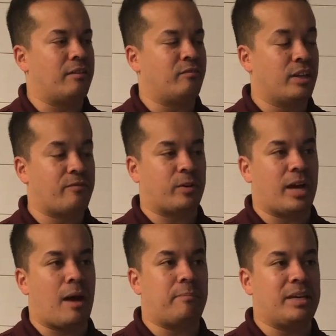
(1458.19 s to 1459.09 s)
live for
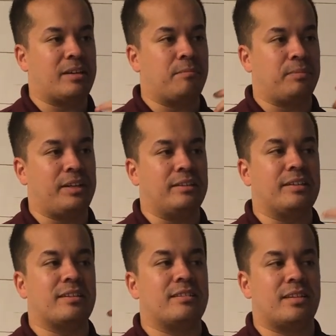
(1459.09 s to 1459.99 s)
God, be completely
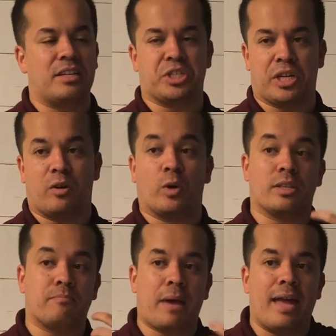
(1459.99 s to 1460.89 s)
contingent or
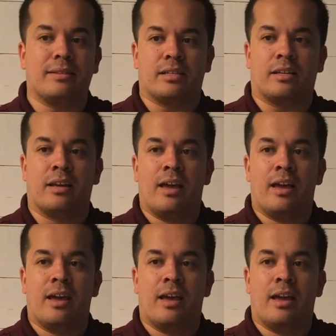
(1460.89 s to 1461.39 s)
dependent